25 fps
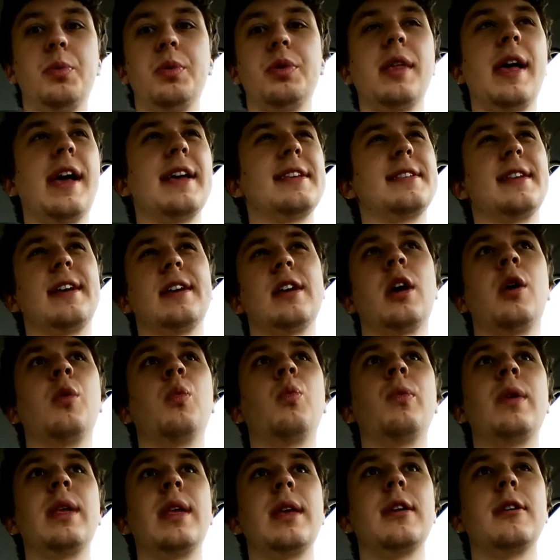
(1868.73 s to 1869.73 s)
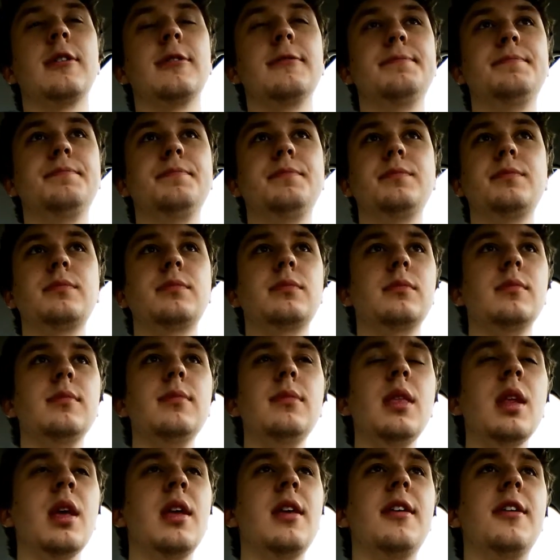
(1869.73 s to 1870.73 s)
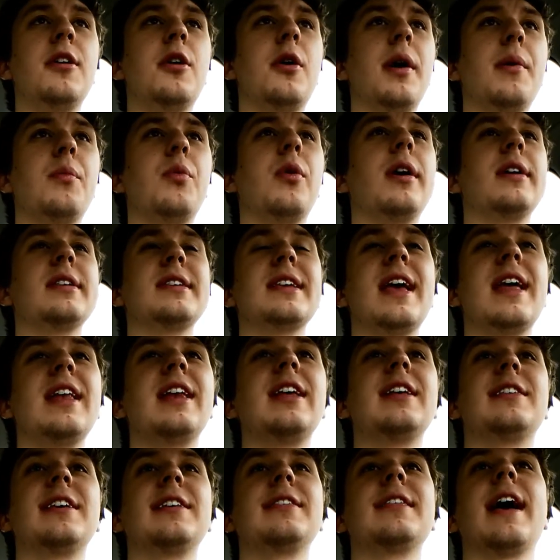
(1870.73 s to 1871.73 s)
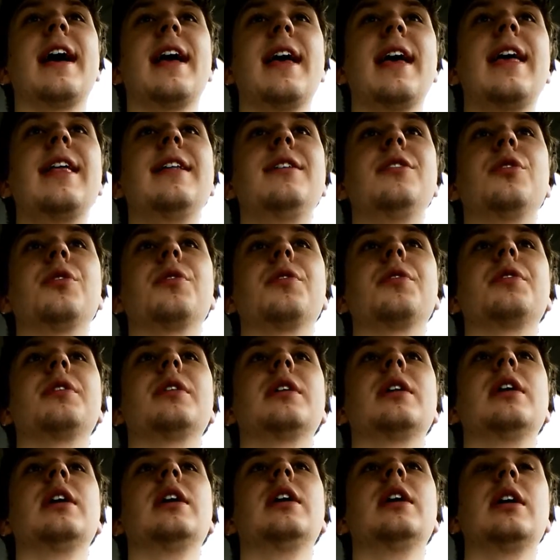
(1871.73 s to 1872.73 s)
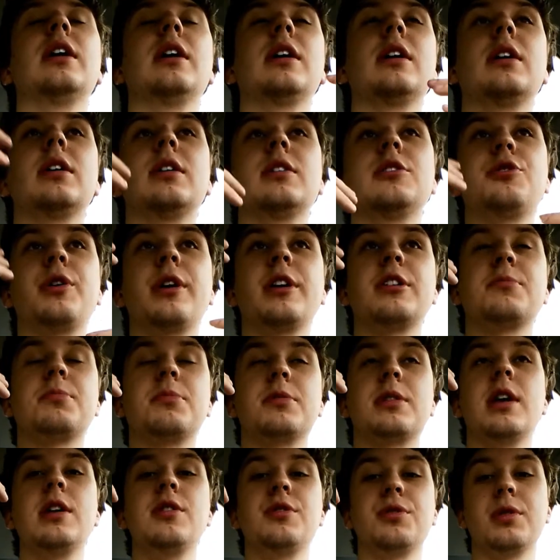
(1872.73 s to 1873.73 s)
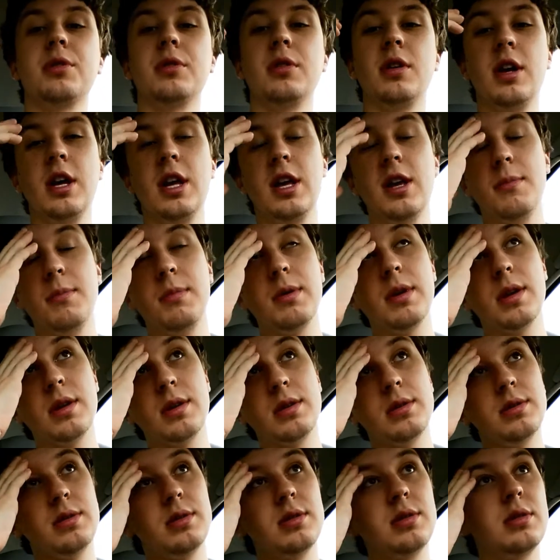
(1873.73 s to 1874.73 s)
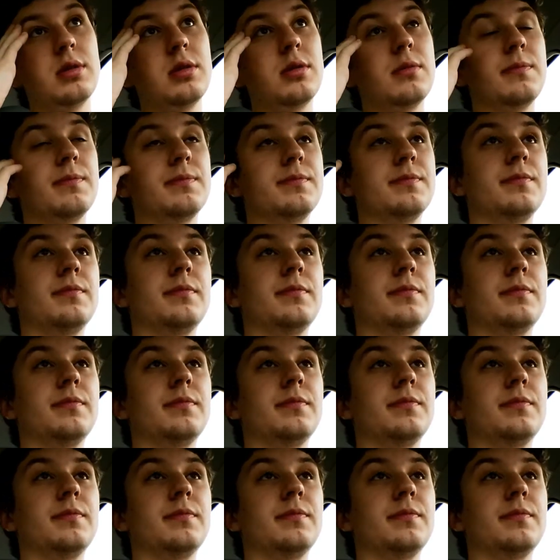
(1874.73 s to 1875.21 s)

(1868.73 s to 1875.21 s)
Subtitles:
but it would last like a week. It wasn't anything that hindered transportation, because